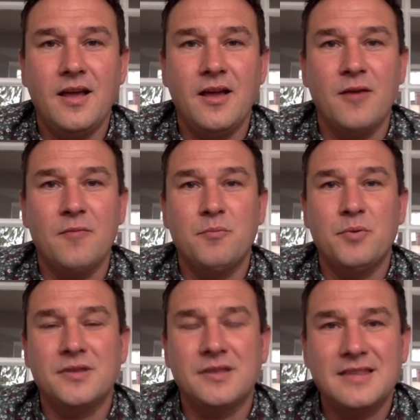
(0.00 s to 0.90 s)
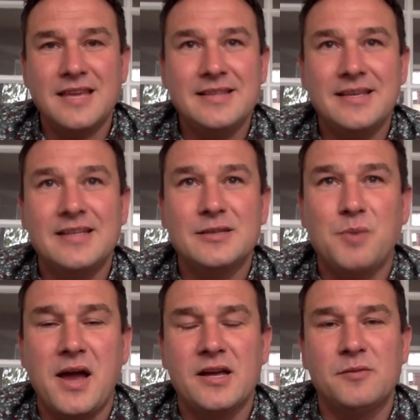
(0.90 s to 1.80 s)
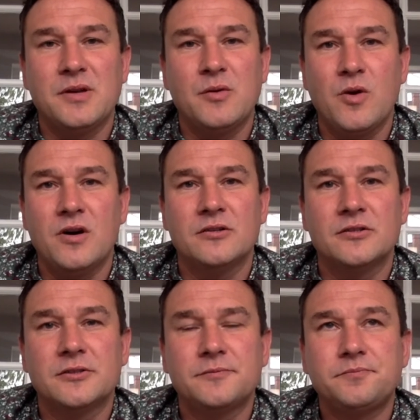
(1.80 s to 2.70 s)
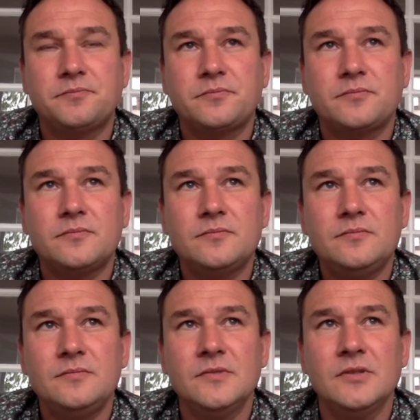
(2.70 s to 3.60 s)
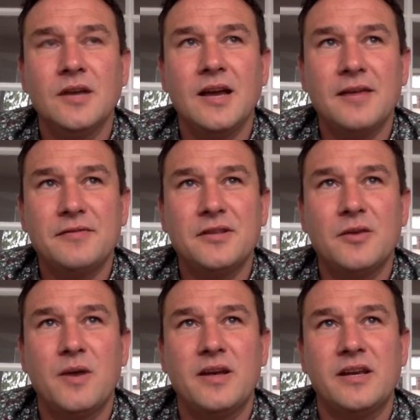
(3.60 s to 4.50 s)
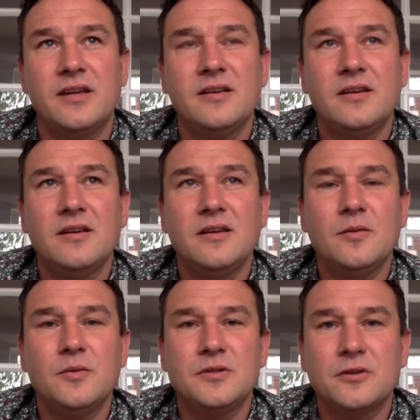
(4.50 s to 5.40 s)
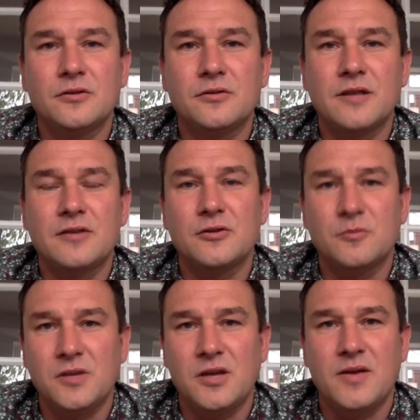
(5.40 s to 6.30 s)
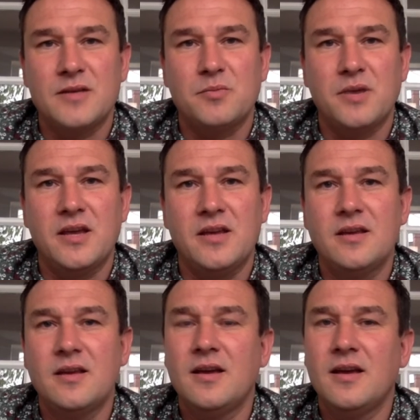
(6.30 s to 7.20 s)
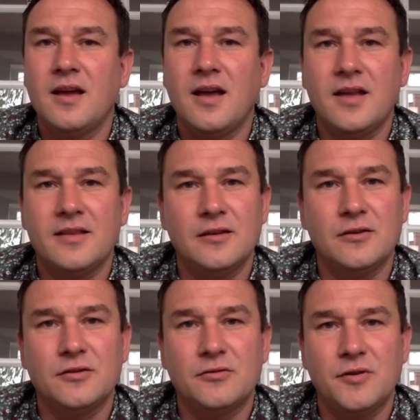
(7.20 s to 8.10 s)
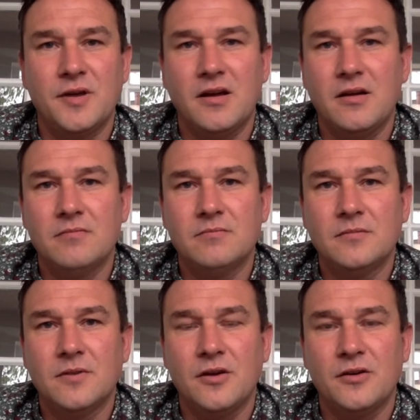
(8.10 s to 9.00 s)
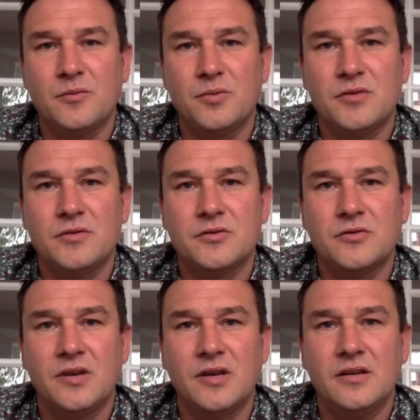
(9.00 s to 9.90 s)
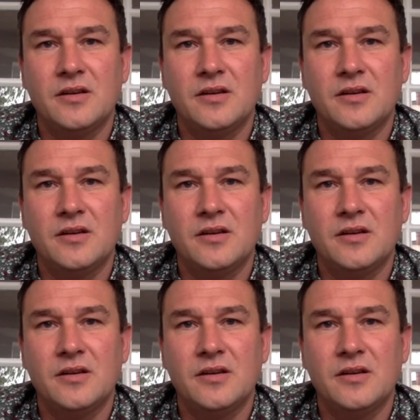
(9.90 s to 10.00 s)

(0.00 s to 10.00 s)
Um, but the thing that inspired me was after their wedding, we took I took them the USB and they looked through it on a computer screen.